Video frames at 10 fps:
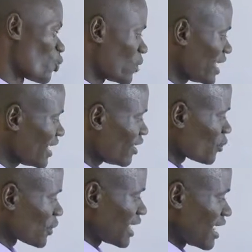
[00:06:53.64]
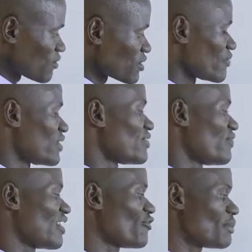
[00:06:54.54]
where we have
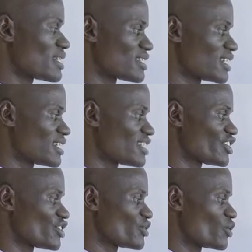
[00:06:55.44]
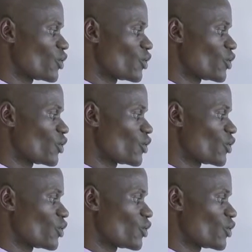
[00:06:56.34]
75%